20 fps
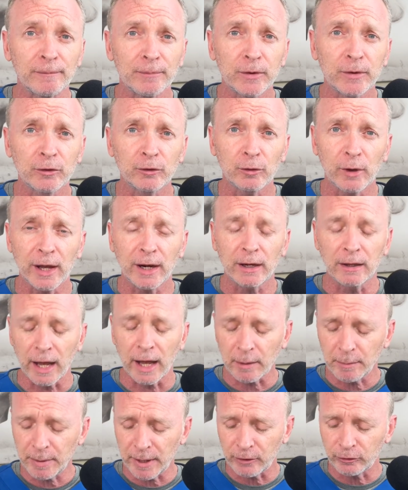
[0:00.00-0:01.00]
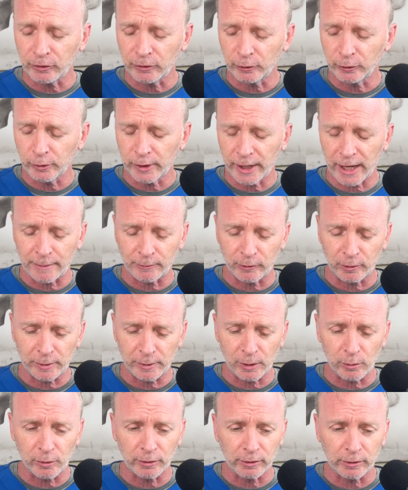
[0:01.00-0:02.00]
So I had a lot of patients who came to me
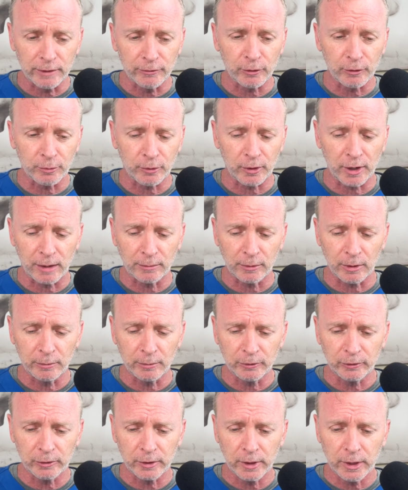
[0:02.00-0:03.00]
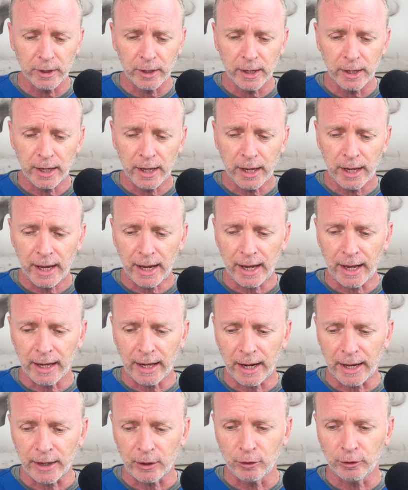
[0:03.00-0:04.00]
with liver problems, and
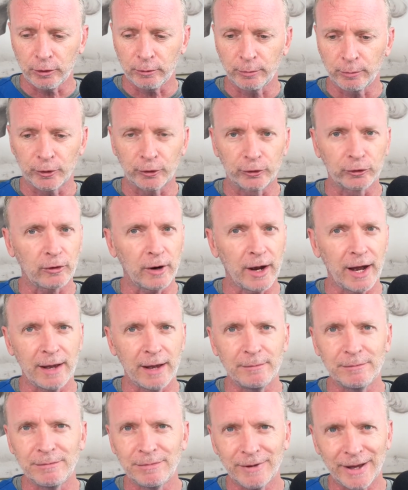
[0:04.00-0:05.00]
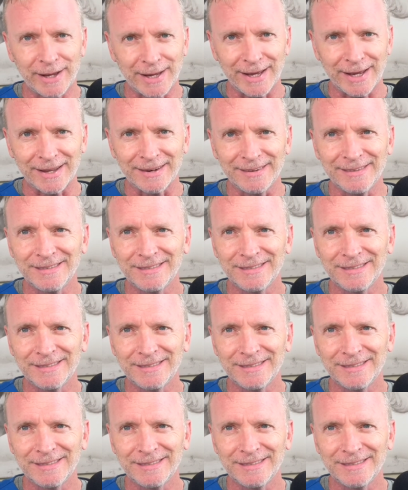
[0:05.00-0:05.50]
I couldn't prescribe, again,